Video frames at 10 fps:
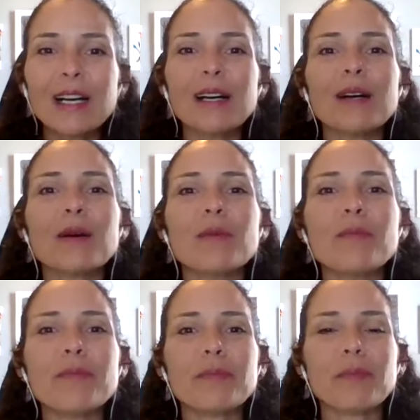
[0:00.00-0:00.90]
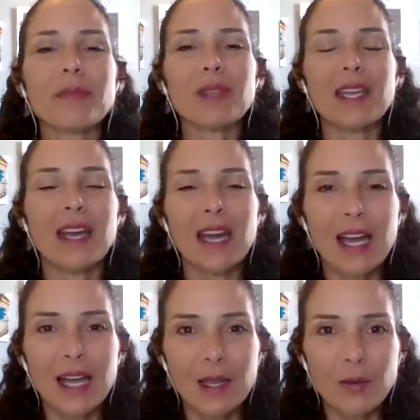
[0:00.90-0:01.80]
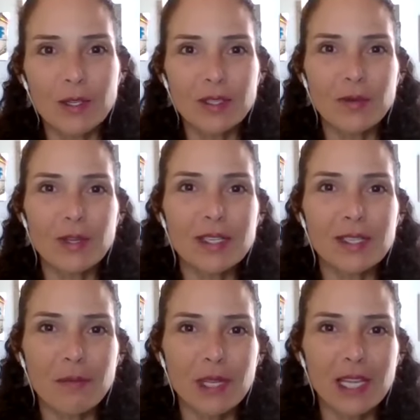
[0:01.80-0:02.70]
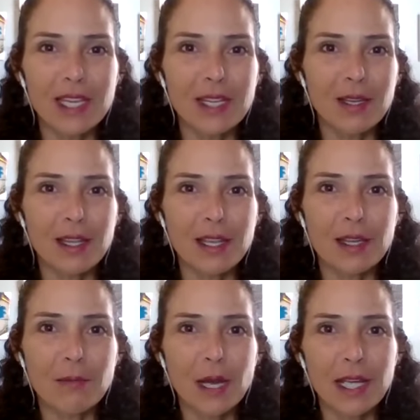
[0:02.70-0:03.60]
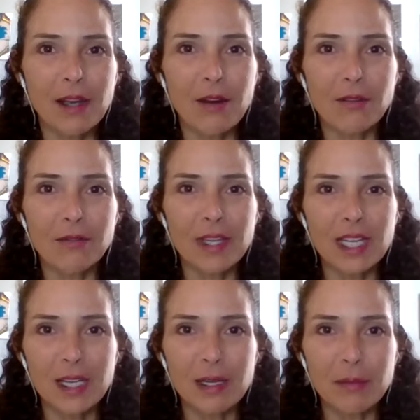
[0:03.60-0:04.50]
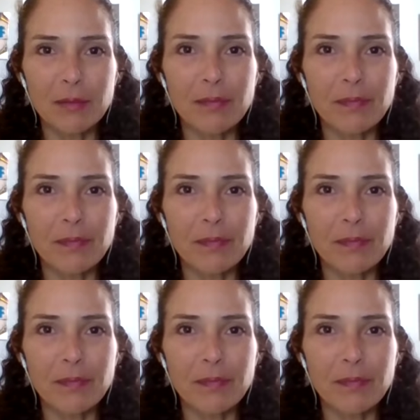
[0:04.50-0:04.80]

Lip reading: I was doing something in my RV